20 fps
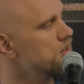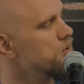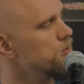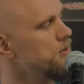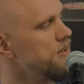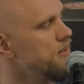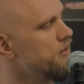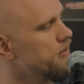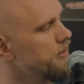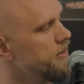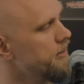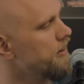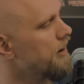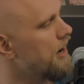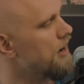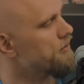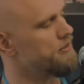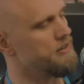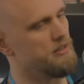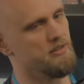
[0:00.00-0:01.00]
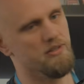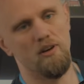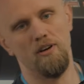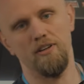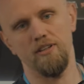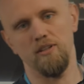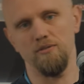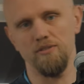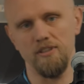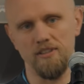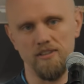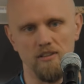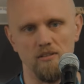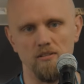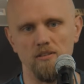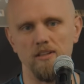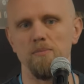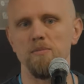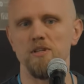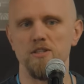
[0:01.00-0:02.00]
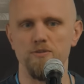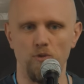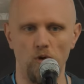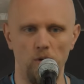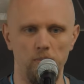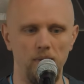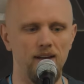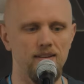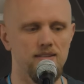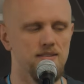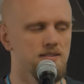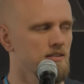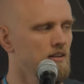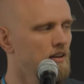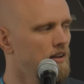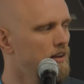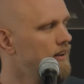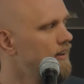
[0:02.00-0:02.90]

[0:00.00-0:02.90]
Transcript: 2D, 3D graphics, audio, video, image formats,